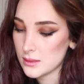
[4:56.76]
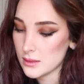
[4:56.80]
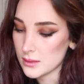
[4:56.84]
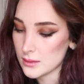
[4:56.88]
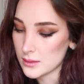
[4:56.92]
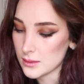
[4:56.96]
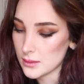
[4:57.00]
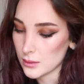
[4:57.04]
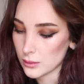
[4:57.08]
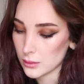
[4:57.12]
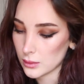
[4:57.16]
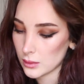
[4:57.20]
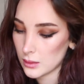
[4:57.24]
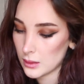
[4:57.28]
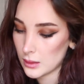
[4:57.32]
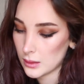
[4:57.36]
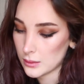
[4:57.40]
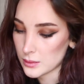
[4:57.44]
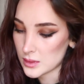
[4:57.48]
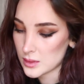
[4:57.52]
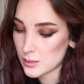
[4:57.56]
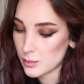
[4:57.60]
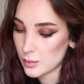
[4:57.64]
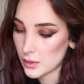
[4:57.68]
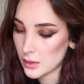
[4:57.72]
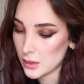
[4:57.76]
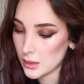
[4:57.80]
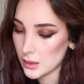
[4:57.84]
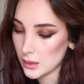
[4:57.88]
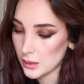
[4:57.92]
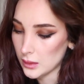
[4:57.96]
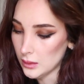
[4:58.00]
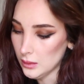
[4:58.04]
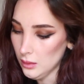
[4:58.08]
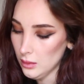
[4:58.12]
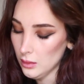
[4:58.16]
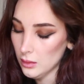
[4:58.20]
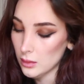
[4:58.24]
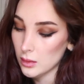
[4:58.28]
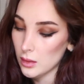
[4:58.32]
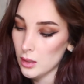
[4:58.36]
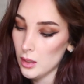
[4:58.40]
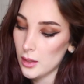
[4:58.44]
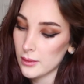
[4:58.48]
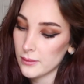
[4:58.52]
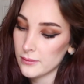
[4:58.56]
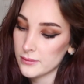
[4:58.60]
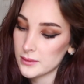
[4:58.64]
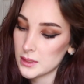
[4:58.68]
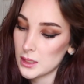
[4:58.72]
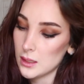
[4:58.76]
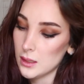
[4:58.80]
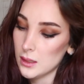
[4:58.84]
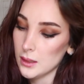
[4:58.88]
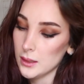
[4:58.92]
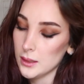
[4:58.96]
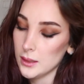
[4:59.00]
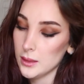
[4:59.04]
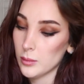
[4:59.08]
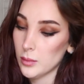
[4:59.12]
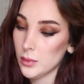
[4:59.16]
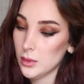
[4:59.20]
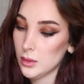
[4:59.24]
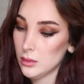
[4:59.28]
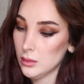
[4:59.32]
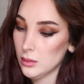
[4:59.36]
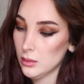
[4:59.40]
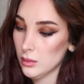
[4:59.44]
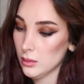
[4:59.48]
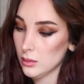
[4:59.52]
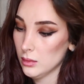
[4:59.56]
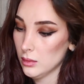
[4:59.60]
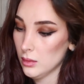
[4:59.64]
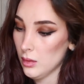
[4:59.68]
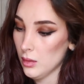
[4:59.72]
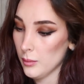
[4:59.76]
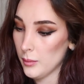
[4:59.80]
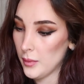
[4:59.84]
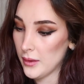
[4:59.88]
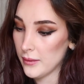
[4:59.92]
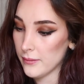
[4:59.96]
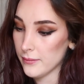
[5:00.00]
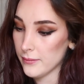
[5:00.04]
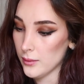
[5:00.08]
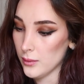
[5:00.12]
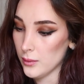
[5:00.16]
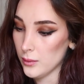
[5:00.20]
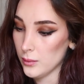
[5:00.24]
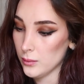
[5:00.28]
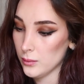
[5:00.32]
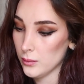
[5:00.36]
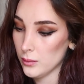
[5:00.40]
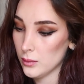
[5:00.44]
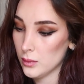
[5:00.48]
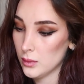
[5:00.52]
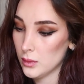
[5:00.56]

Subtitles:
this year I was spending a lot of time on my phone.